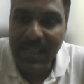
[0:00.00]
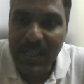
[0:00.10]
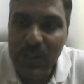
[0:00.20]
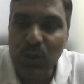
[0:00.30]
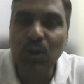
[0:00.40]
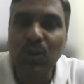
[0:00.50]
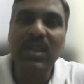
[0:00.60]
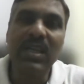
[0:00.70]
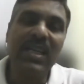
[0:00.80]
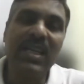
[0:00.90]
So
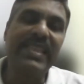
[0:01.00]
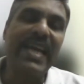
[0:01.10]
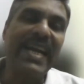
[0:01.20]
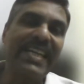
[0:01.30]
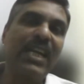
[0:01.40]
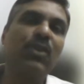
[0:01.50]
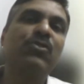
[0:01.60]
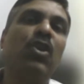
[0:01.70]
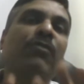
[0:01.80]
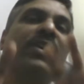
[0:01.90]
that kind of
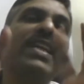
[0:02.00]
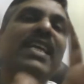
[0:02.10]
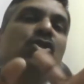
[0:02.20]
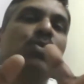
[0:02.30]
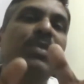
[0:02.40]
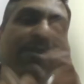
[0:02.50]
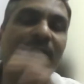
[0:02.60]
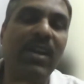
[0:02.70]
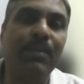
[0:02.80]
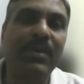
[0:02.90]
software has to be
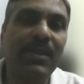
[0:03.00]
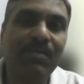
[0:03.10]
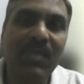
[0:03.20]
developed,